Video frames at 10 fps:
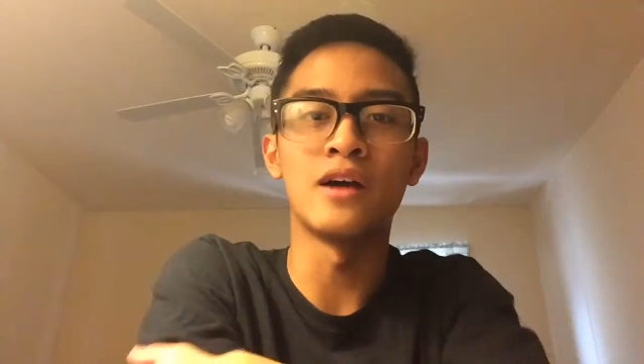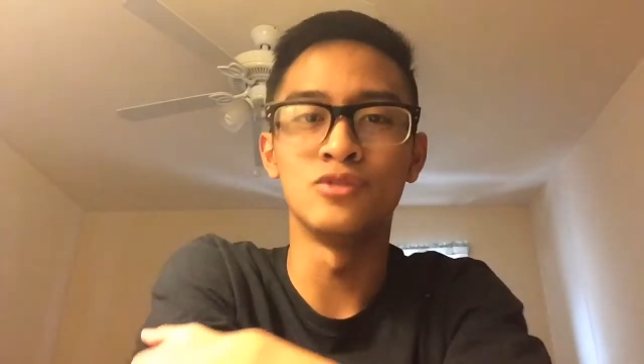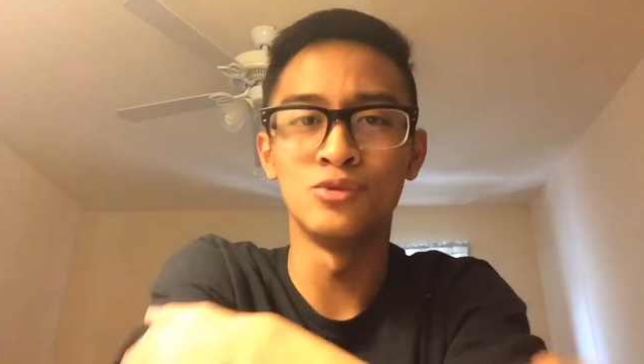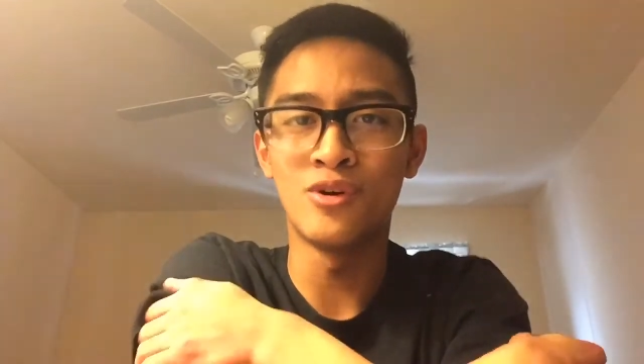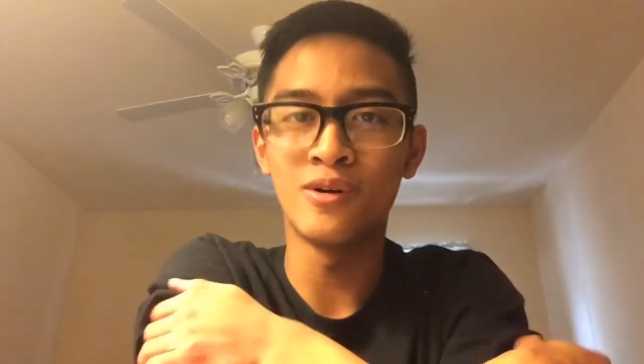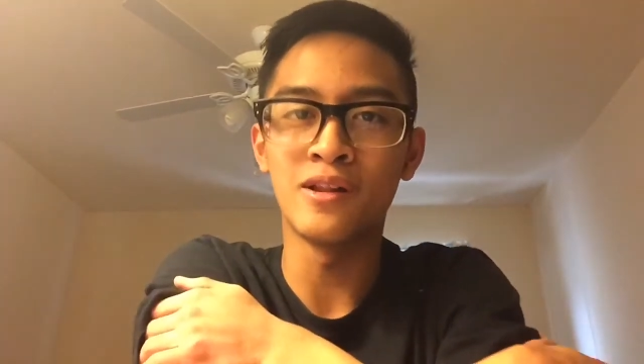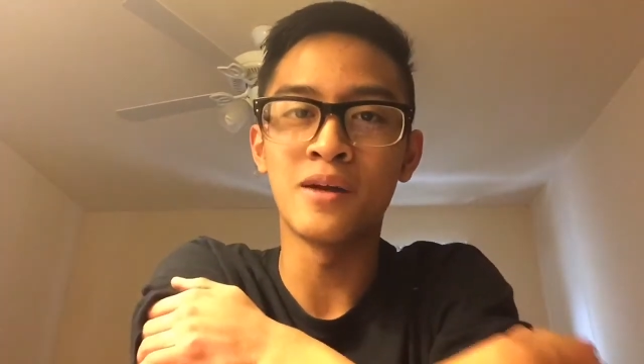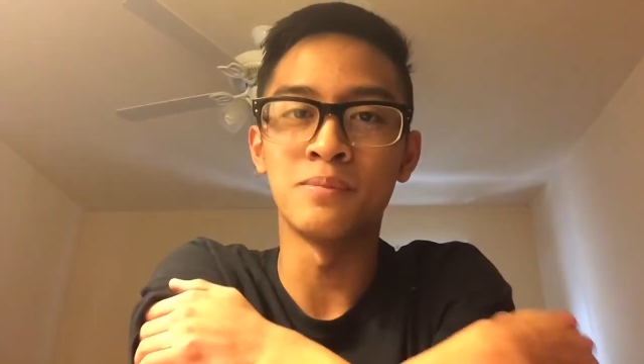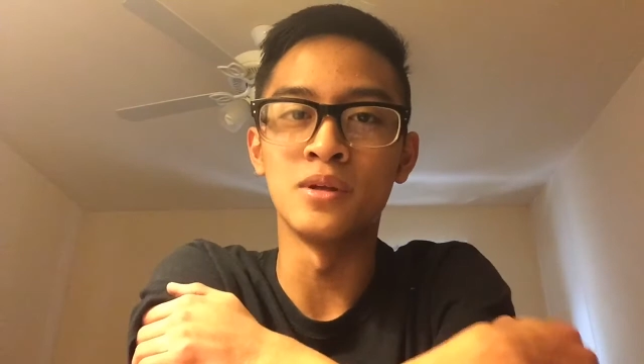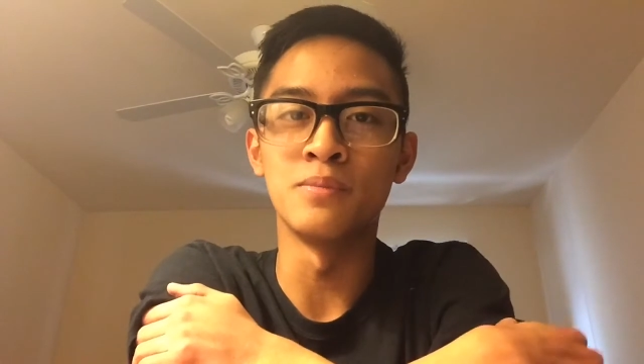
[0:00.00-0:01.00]
I do know a
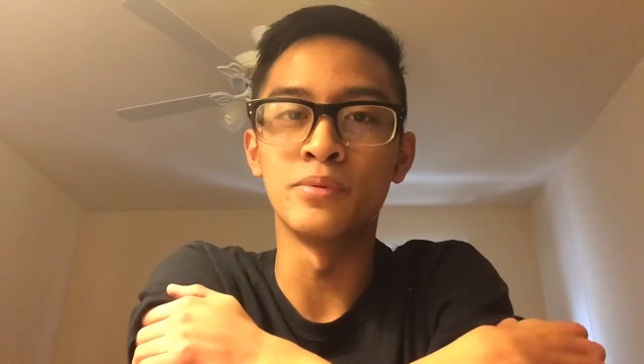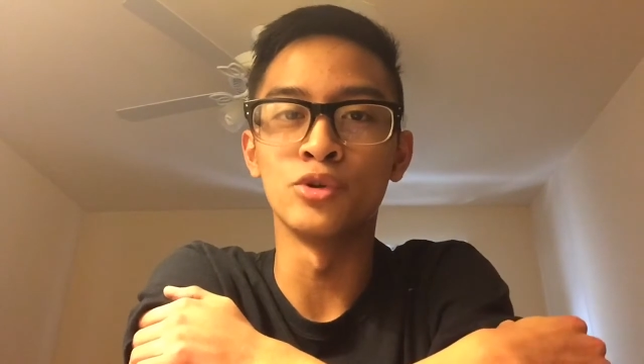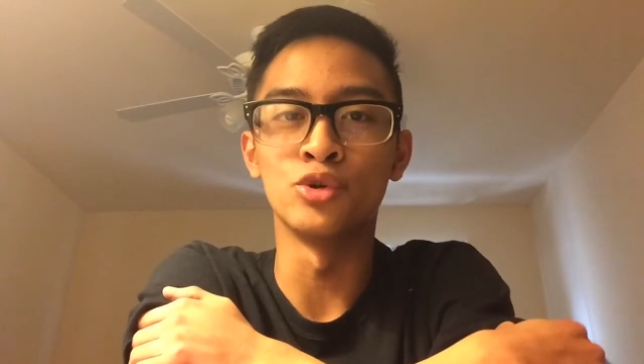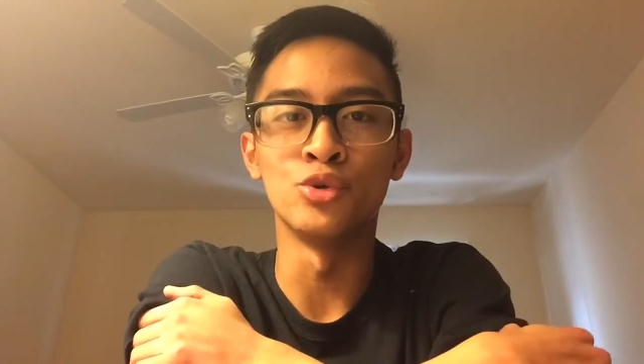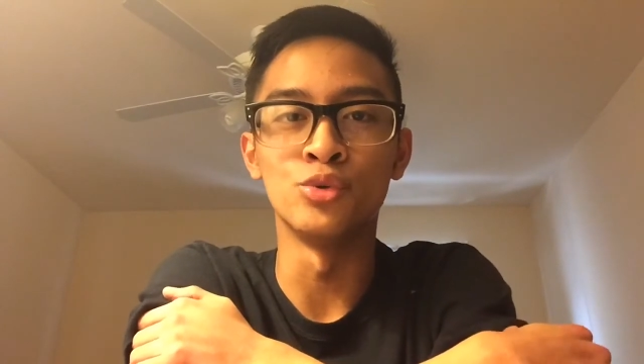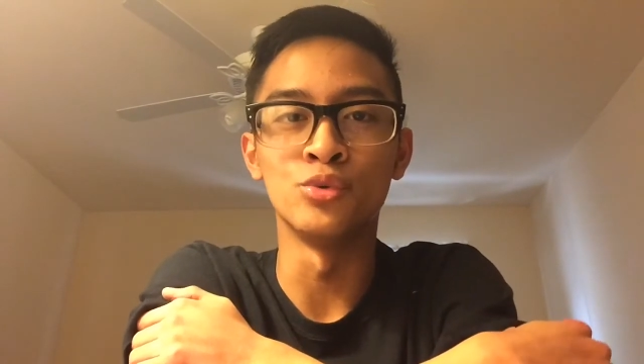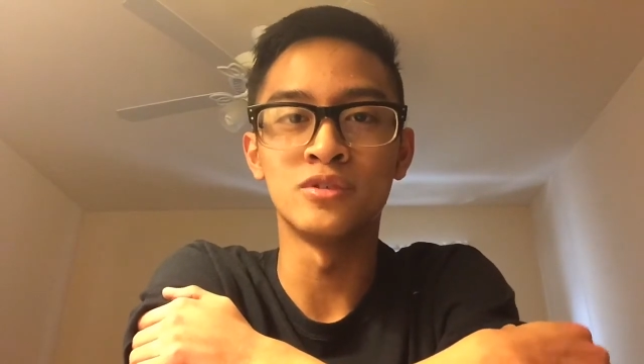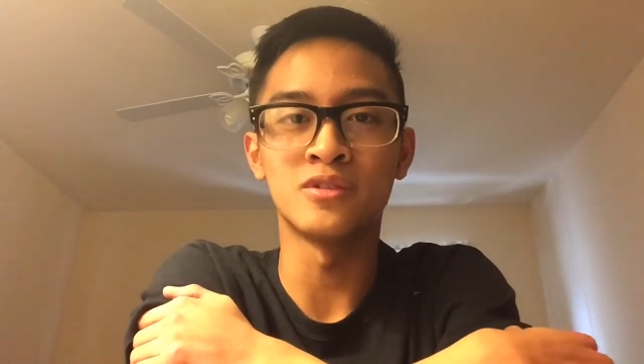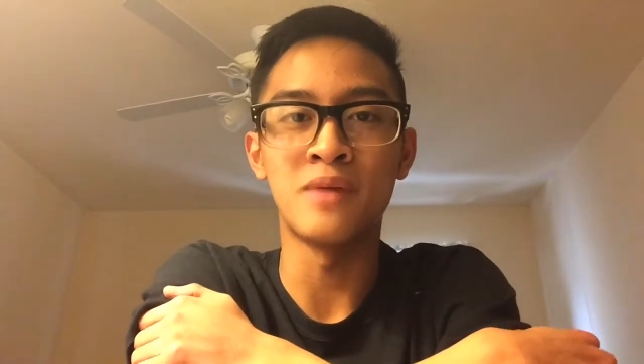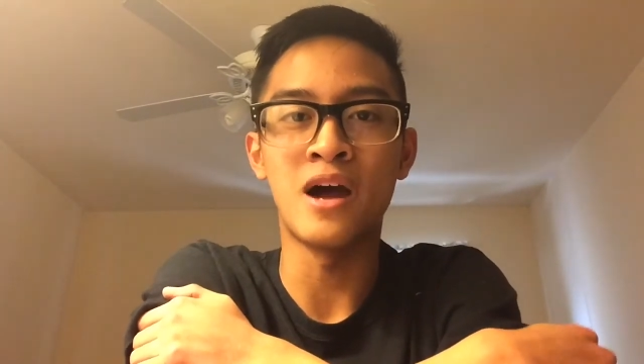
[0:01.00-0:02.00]
lot of people who
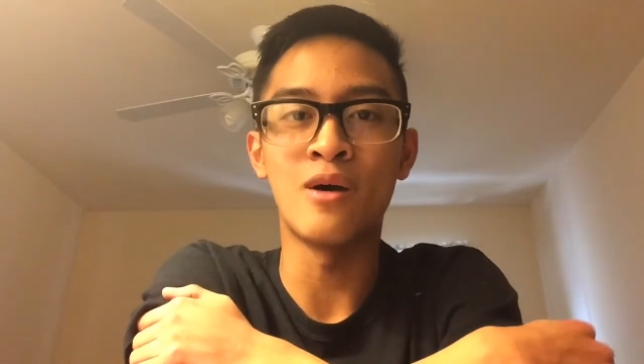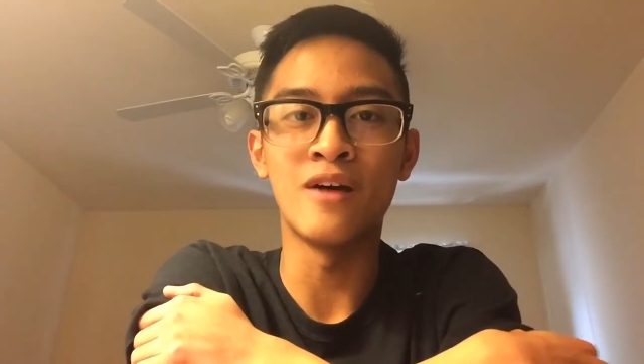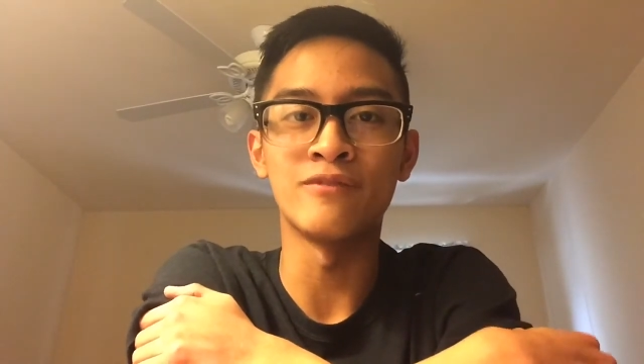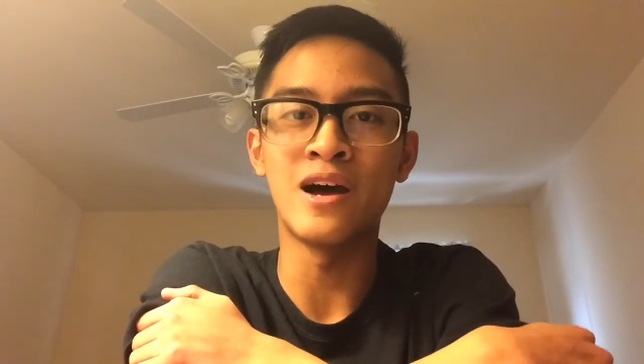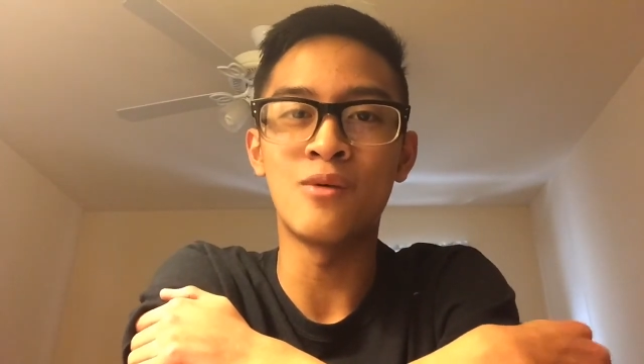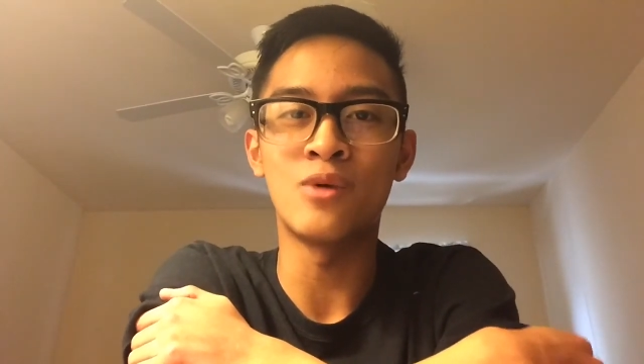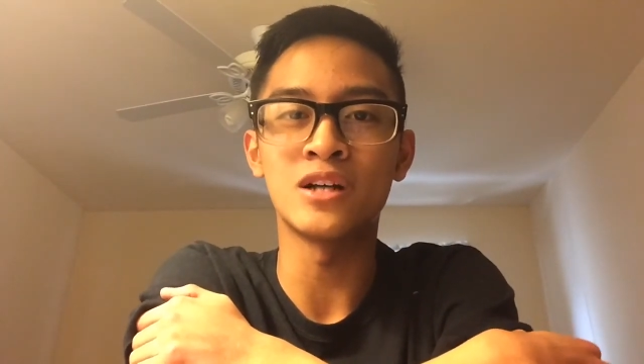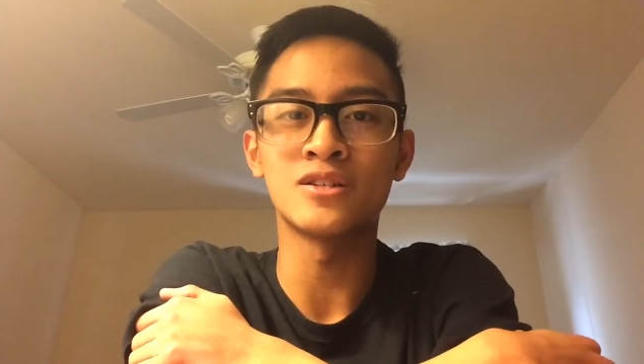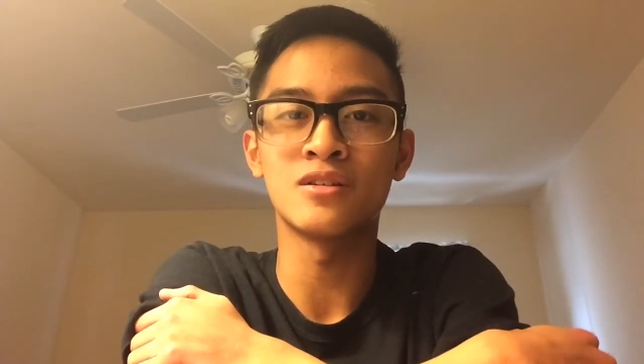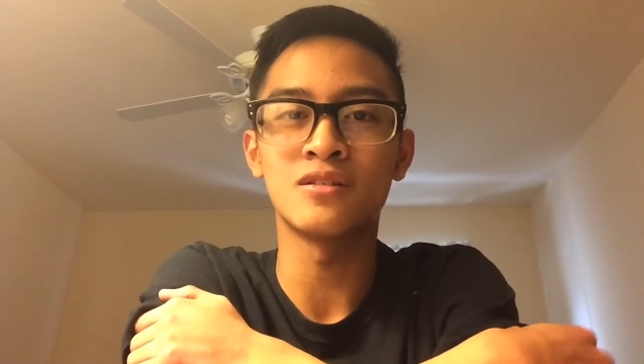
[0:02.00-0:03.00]
somehow have not
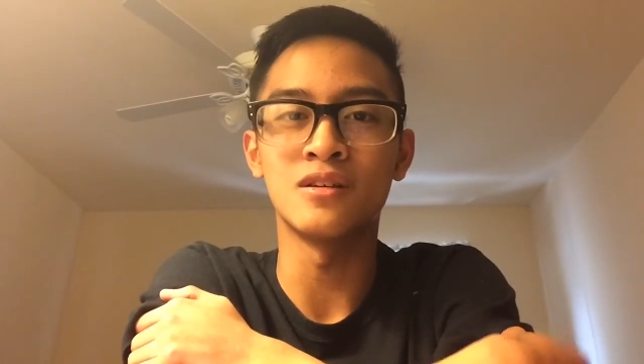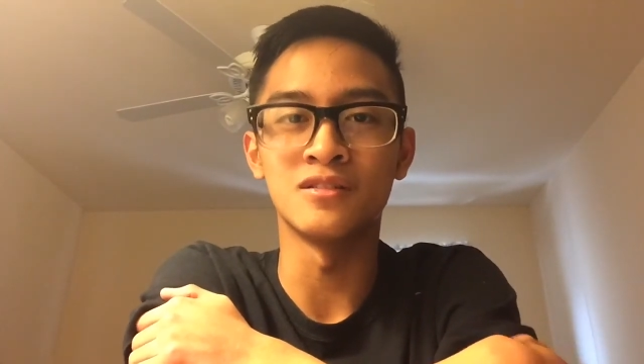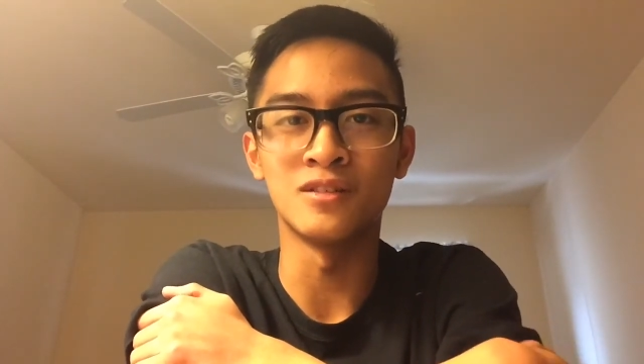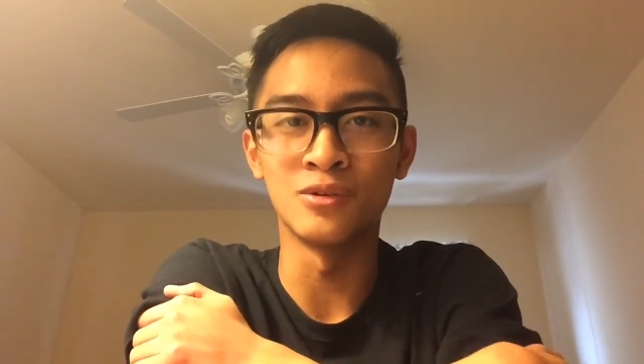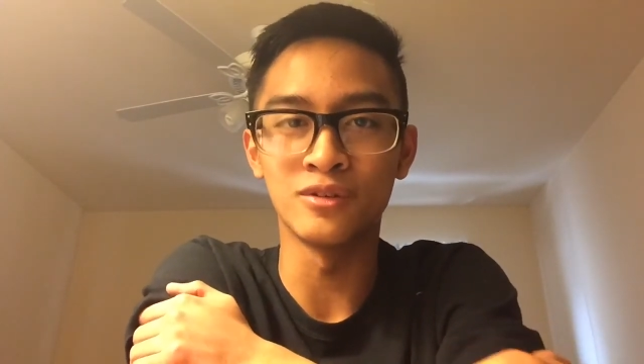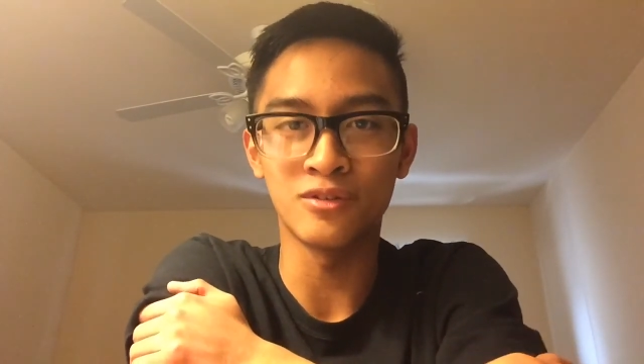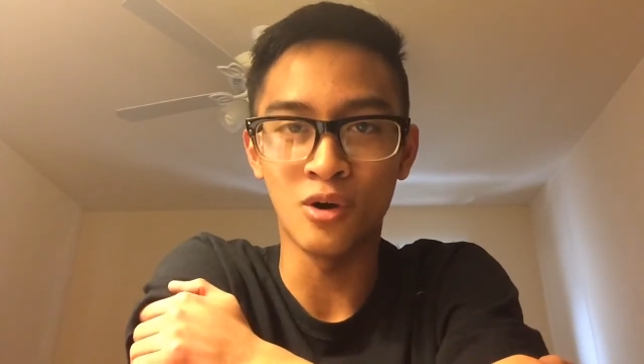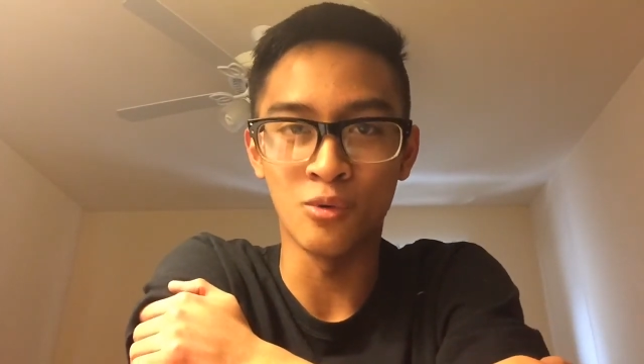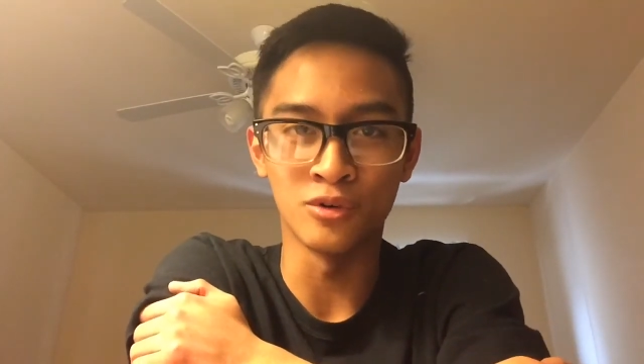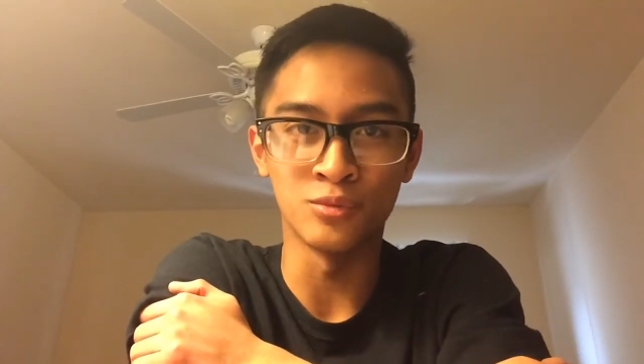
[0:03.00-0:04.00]
watched a single
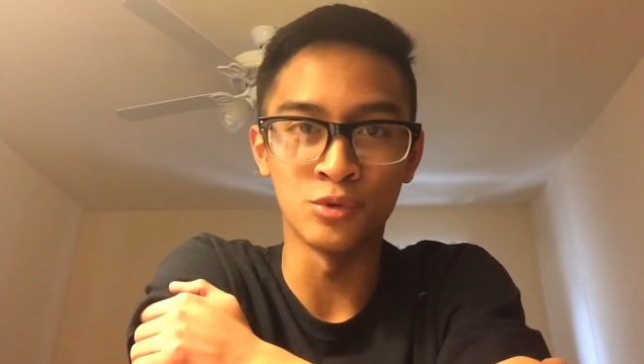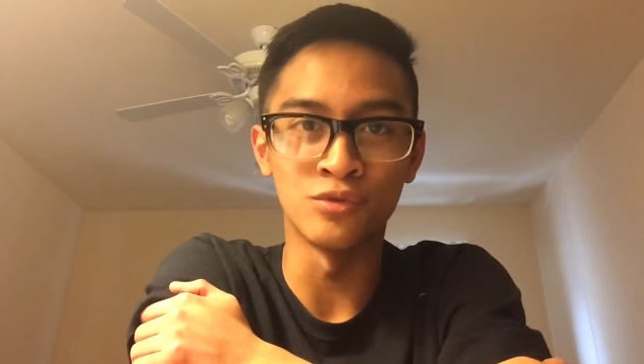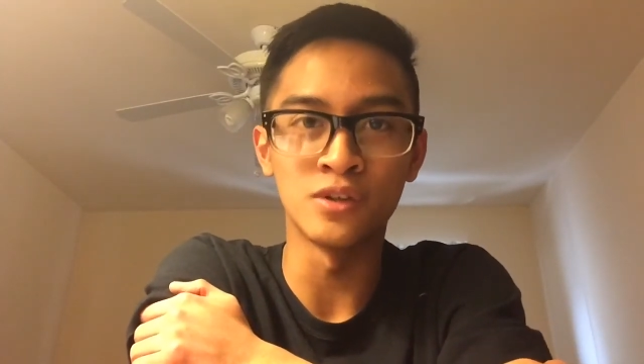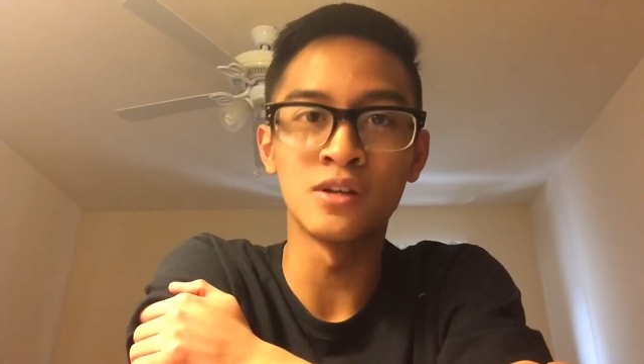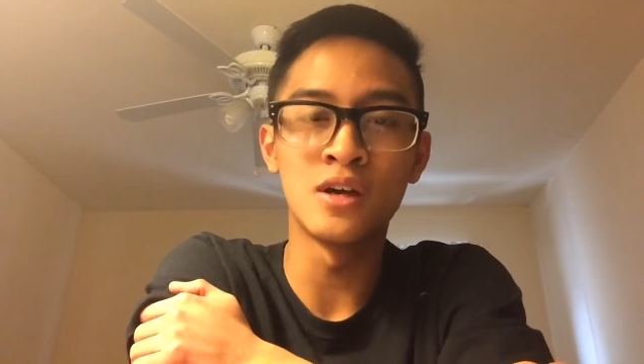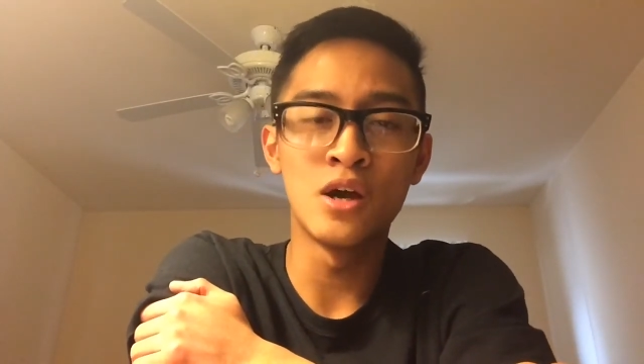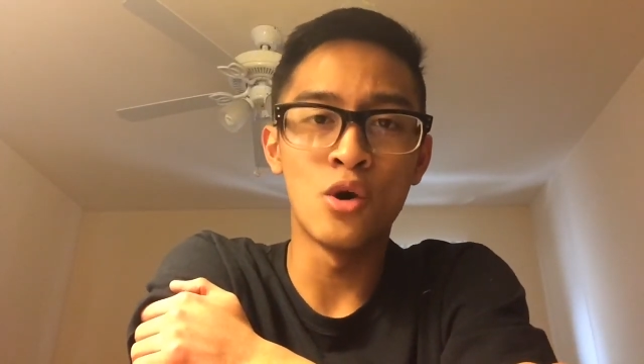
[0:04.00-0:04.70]
Star Wars movie,